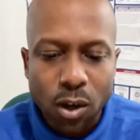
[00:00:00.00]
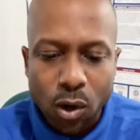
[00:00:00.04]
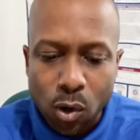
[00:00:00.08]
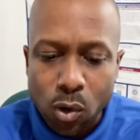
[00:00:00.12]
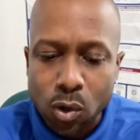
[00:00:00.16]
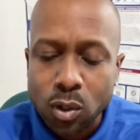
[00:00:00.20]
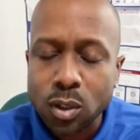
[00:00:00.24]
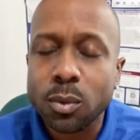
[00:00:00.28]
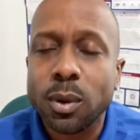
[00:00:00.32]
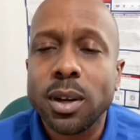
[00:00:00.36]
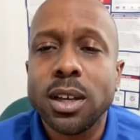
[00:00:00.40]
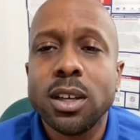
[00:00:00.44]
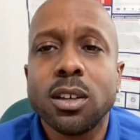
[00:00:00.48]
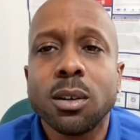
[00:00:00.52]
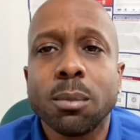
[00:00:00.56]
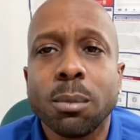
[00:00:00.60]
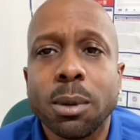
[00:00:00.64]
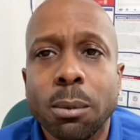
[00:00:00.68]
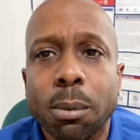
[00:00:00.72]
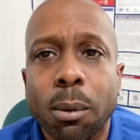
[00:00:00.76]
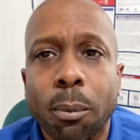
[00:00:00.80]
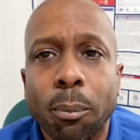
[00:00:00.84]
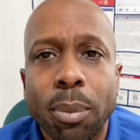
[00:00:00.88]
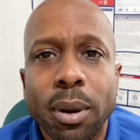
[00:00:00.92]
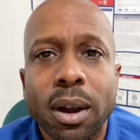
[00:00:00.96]
Only way you can
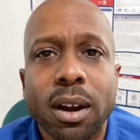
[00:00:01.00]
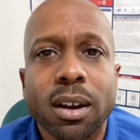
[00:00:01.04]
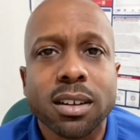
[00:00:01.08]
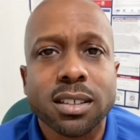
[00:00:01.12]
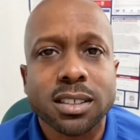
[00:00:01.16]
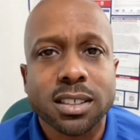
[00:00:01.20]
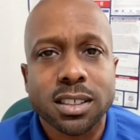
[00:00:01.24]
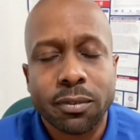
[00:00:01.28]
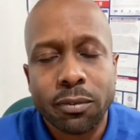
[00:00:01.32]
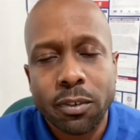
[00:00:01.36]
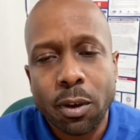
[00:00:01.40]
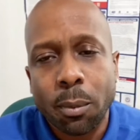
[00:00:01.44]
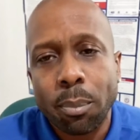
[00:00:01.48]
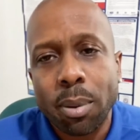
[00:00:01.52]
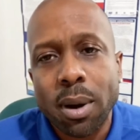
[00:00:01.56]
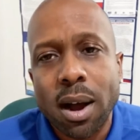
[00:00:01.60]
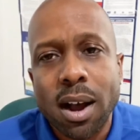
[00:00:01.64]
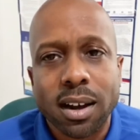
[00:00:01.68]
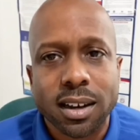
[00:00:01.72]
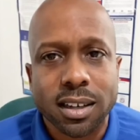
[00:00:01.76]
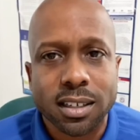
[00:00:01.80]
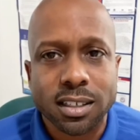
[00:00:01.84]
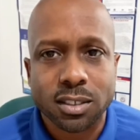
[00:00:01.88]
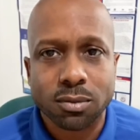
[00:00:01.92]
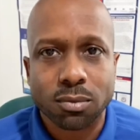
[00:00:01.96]
be prepared is if your
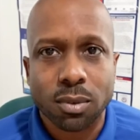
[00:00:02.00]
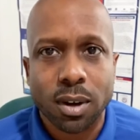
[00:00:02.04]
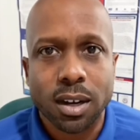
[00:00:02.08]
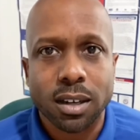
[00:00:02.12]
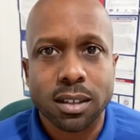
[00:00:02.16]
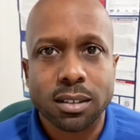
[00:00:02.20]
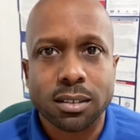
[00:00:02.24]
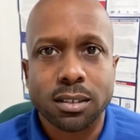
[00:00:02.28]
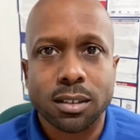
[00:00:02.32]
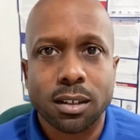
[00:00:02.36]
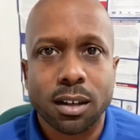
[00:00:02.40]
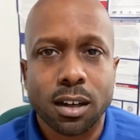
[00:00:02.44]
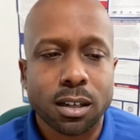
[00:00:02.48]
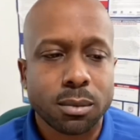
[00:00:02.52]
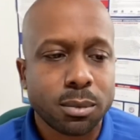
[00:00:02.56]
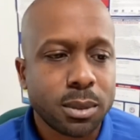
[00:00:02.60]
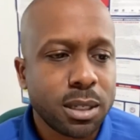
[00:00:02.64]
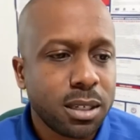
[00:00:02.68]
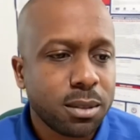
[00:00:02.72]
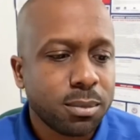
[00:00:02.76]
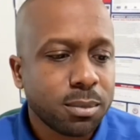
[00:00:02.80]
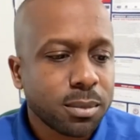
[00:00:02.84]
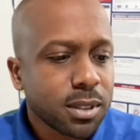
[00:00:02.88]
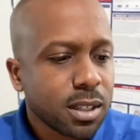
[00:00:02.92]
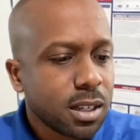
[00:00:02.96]
pocket is right. You know what I
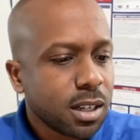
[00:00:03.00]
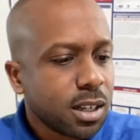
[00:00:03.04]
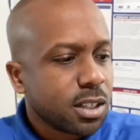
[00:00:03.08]
mean?